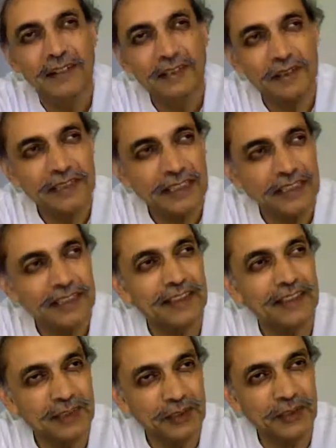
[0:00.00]
Don't they
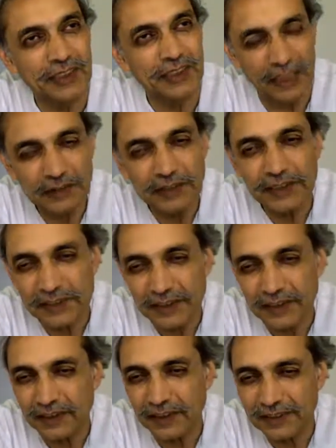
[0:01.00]
really go around in
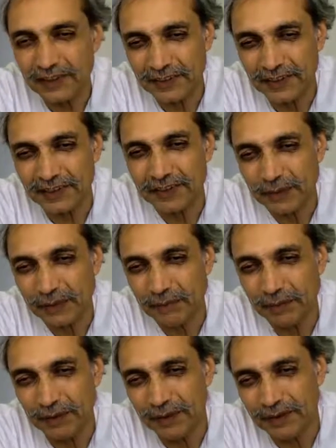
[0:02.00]
circles, such
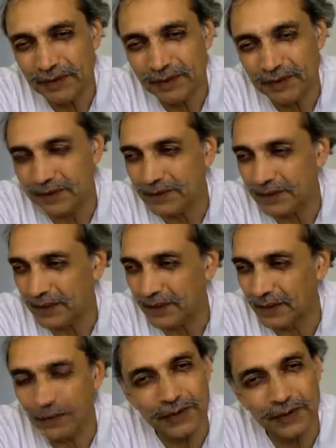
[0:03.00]
people? Don't they
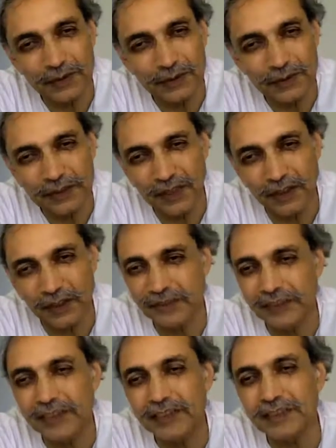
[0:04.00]
lose a lot of
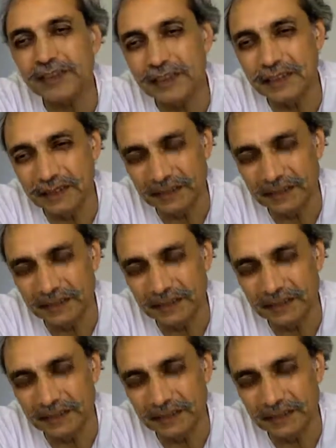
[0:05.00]
energy?